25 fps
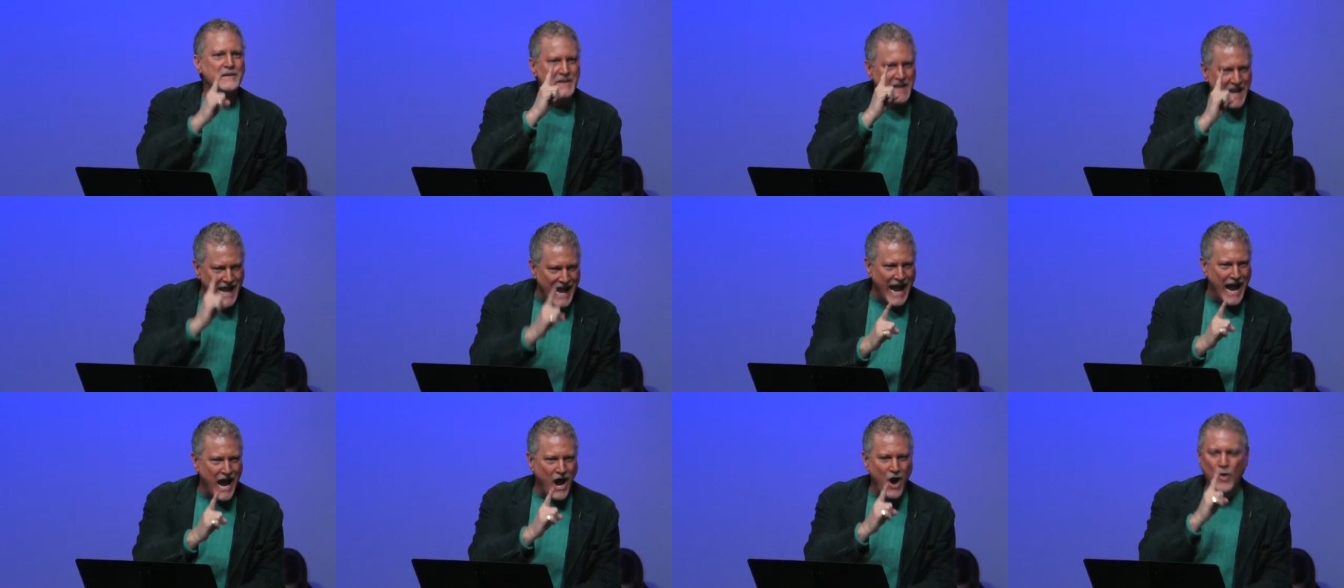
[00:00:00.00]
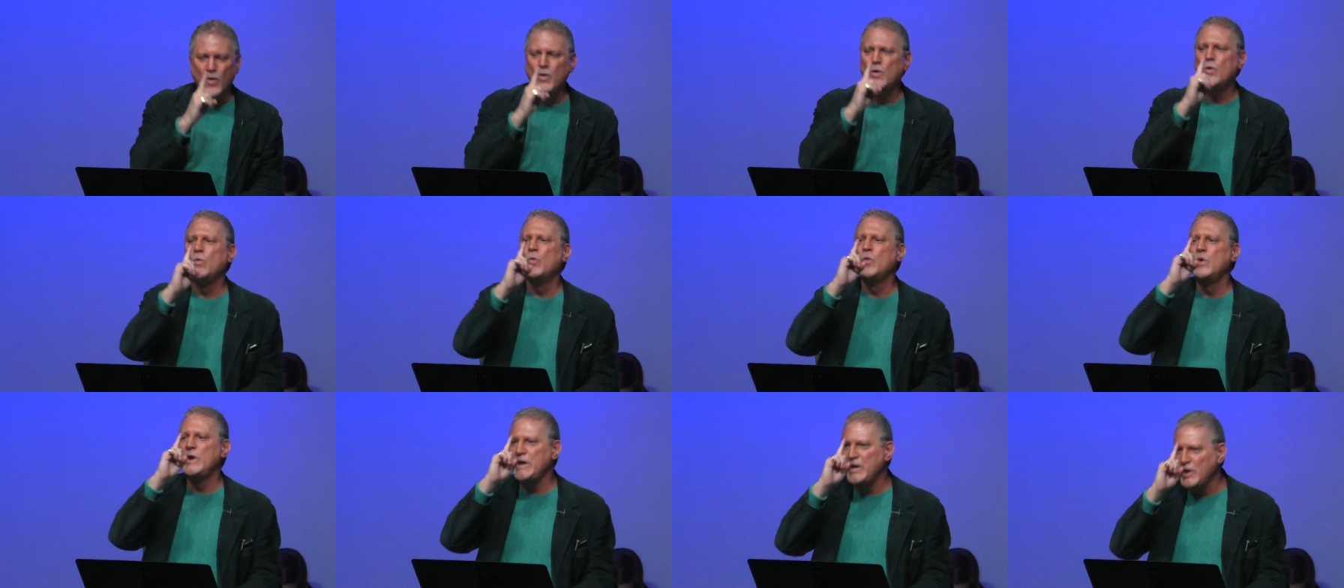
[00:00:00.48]

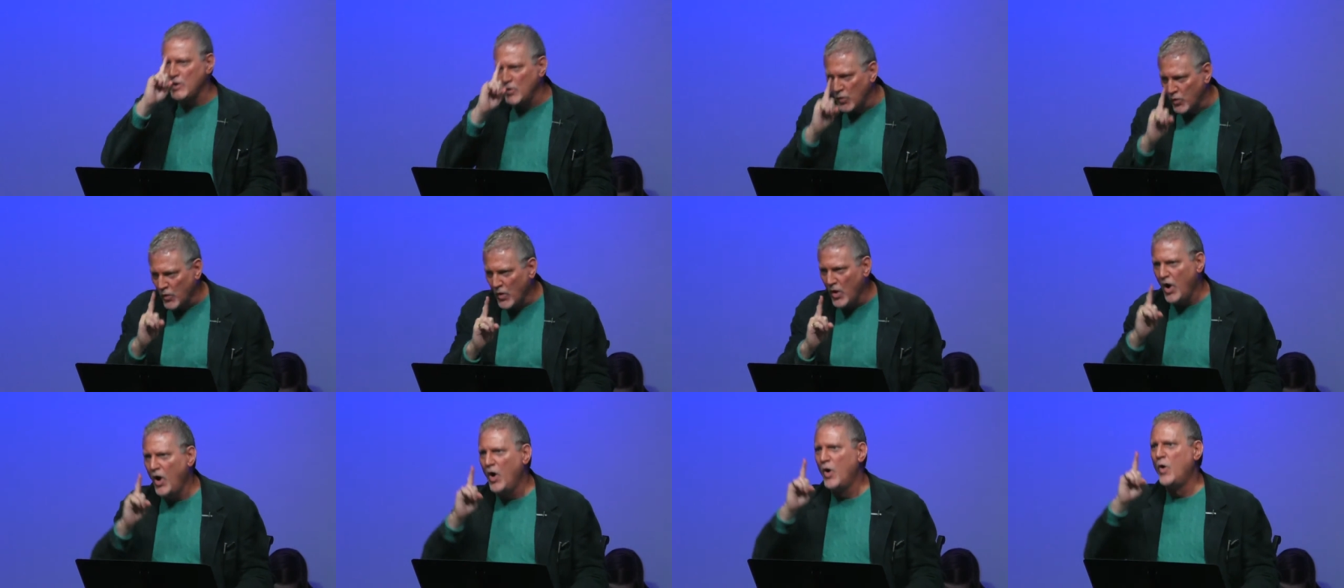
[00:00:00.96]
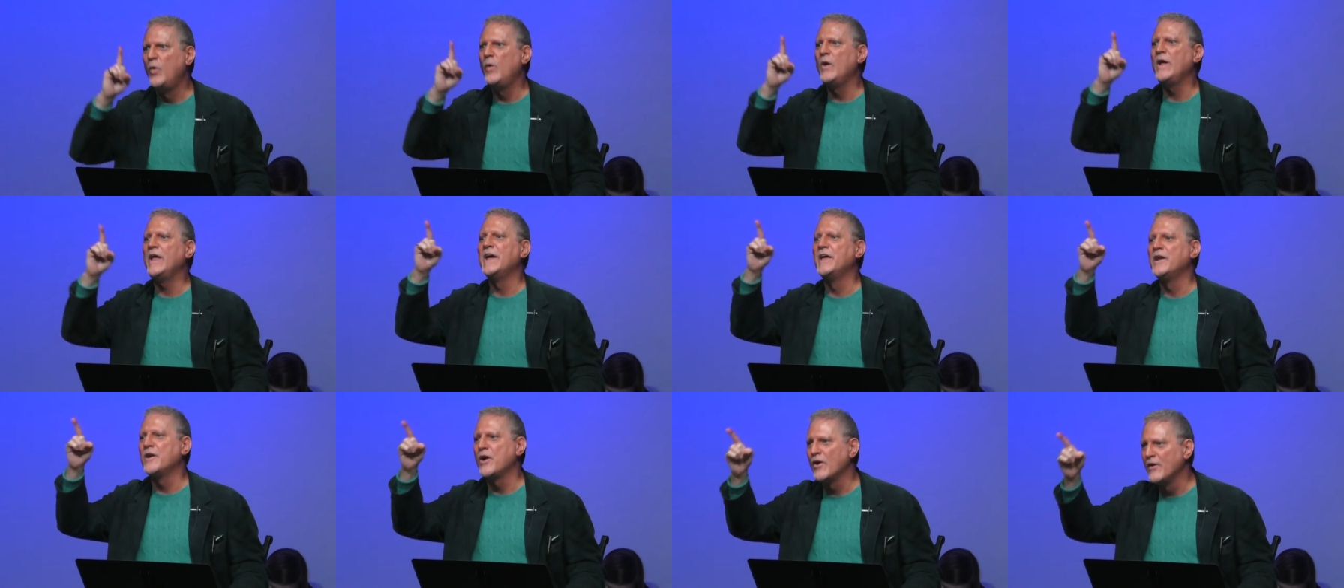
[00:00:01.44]
now we
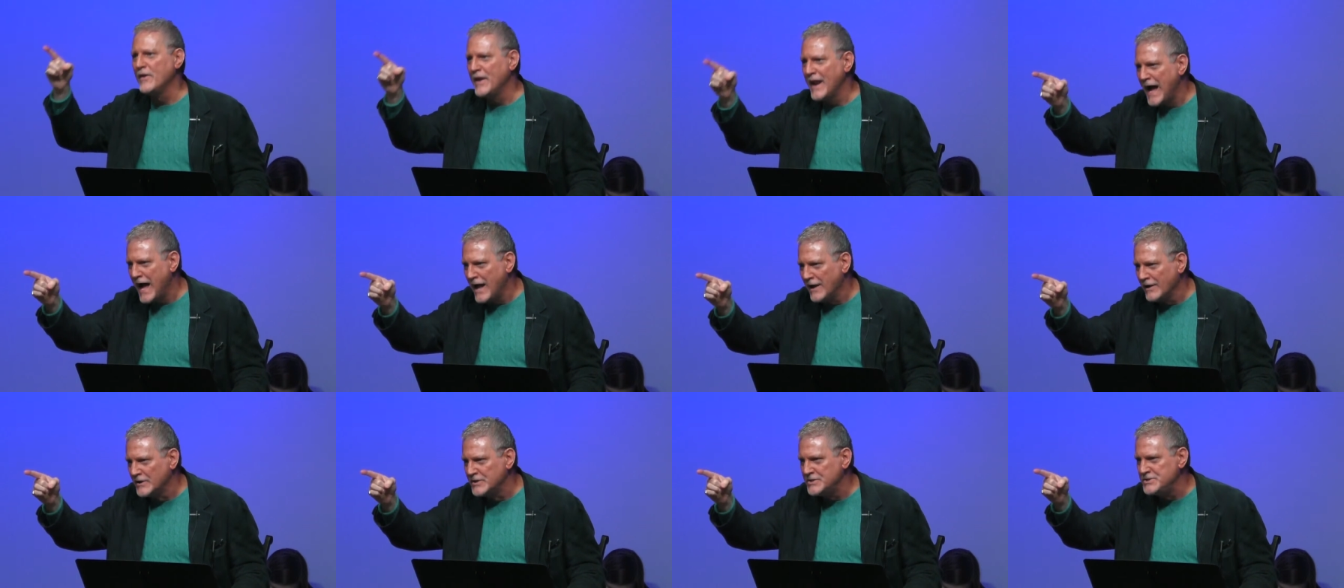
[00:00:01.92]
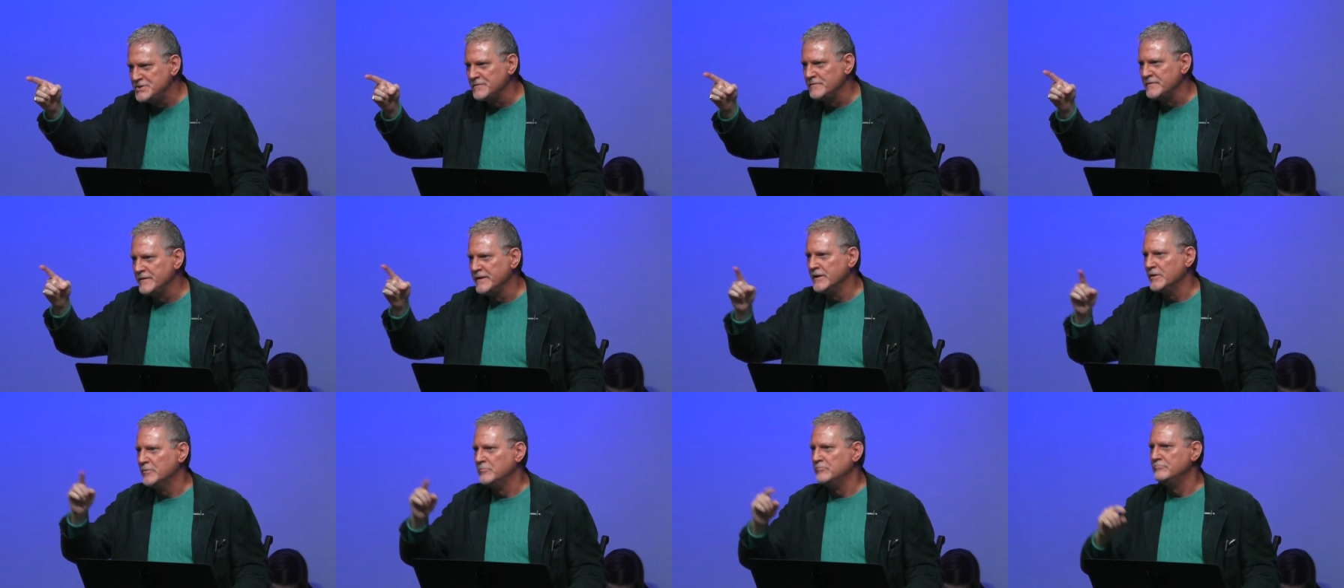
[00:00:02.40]
grow in our knowledge of
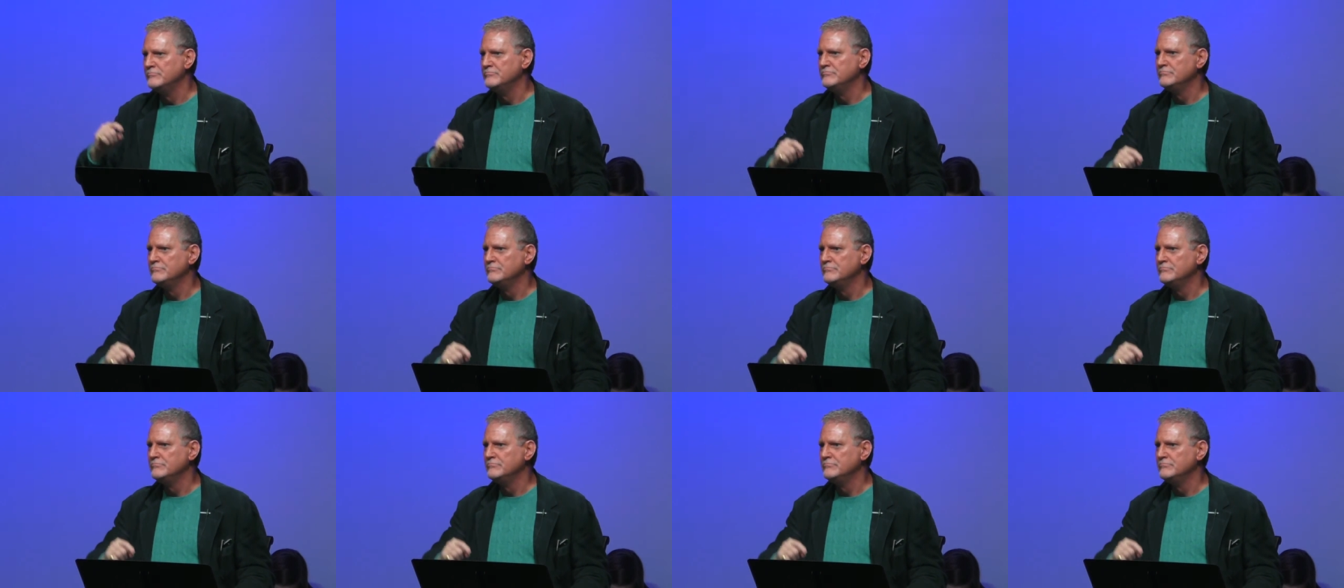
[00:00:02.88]
him.